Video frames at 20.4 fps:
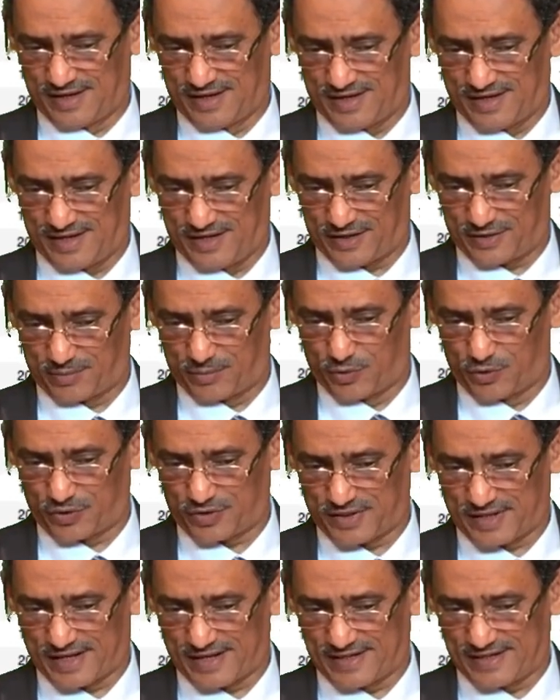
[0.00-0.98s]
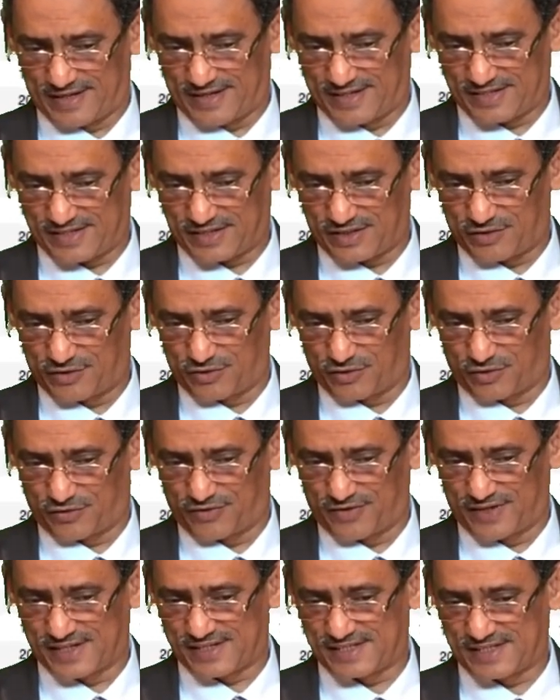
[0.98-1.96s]
Here more than instead of
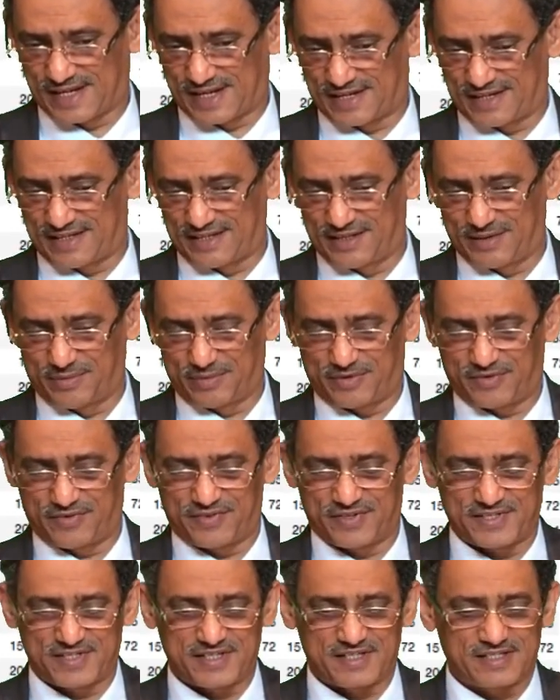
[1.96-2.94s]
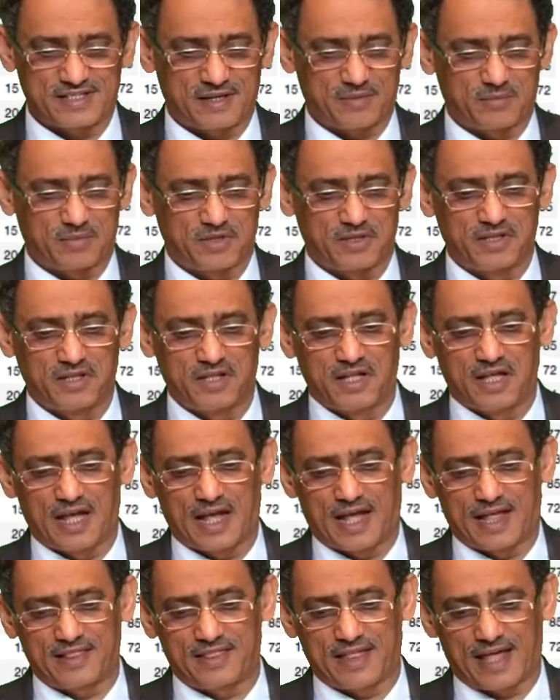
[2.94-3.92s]
less than in the previous example.
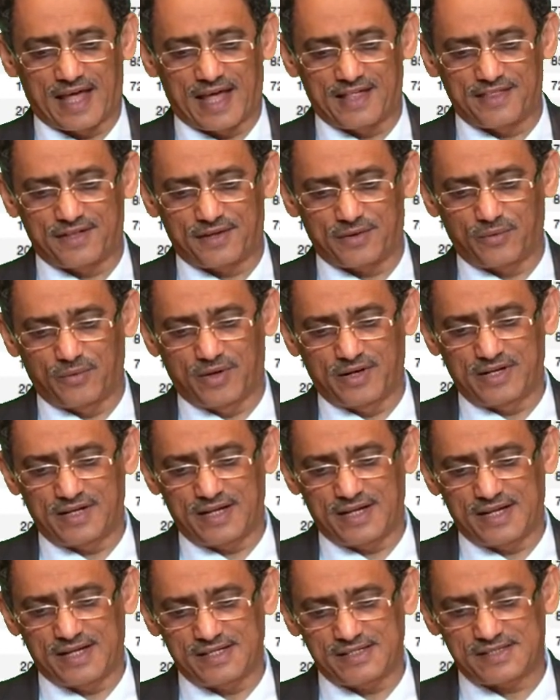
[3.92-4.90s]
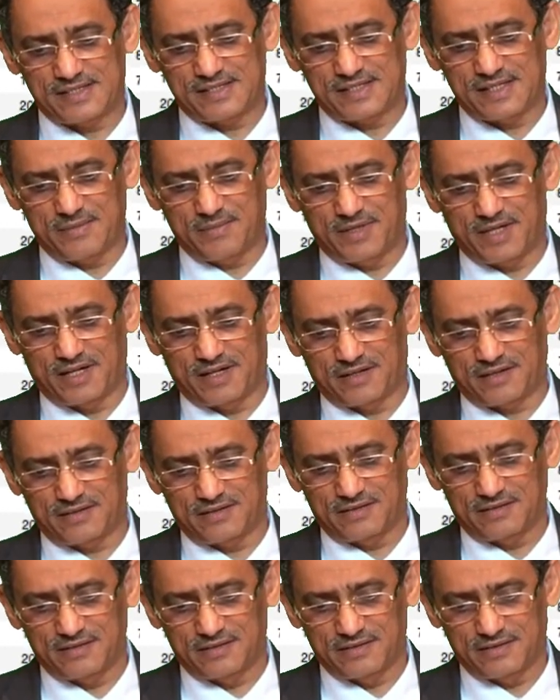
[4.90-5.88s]
And the other one is similar,
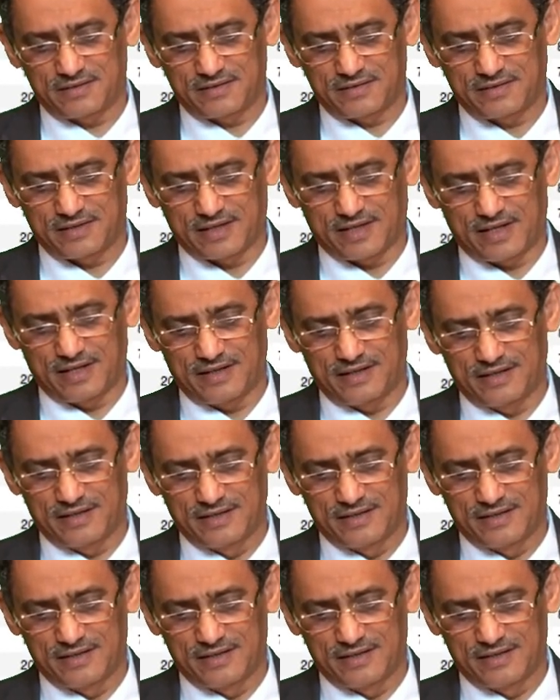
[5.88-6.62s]
yeah?